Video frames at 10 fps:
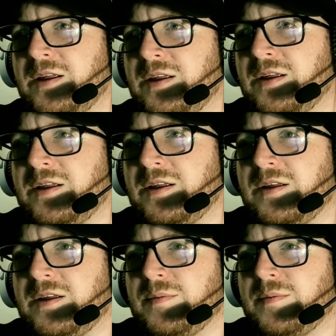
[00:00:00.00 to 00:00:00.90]
Burnley have
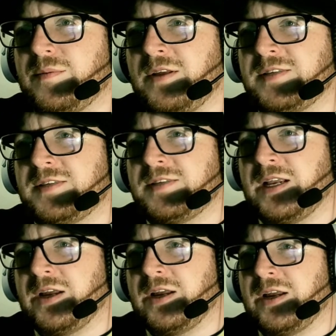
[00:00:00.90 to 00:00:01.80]
taken it quickly.
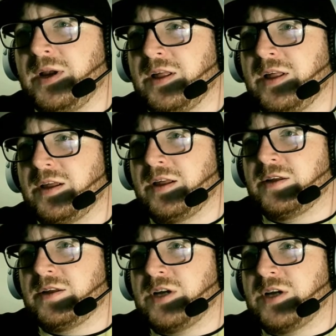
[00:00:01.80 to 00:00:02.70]
Chowner
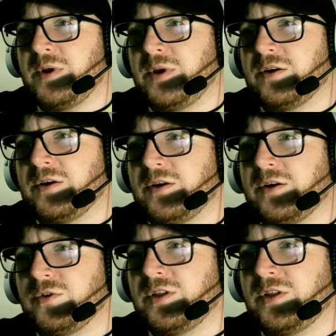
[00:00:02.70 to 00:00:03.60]
cuts on the inside.